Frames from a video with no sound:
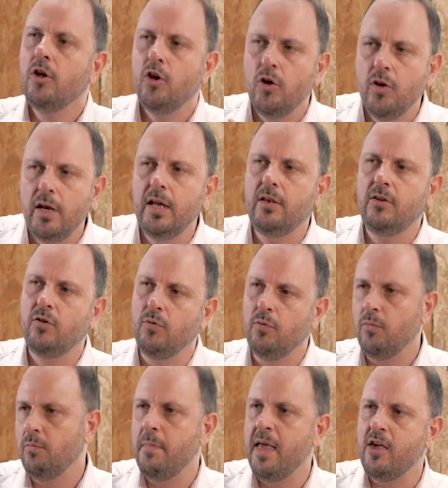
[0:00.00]
you need
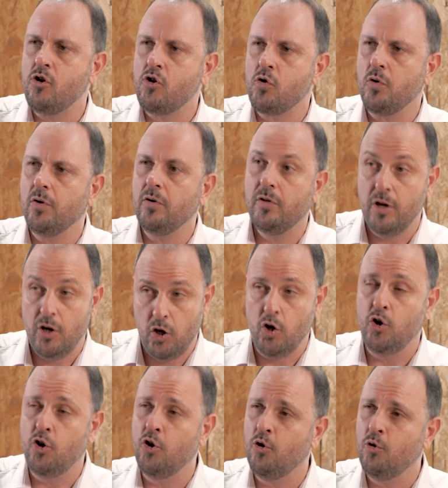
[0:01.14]
to make sure that you
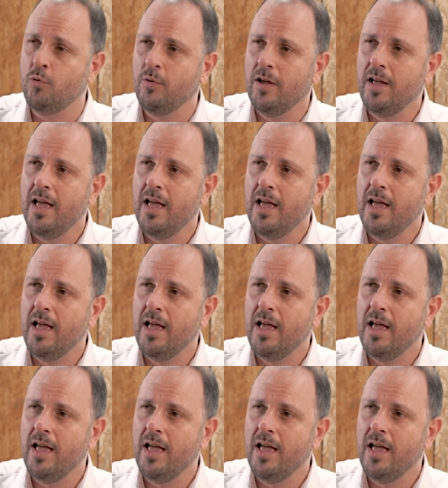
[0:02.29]
do.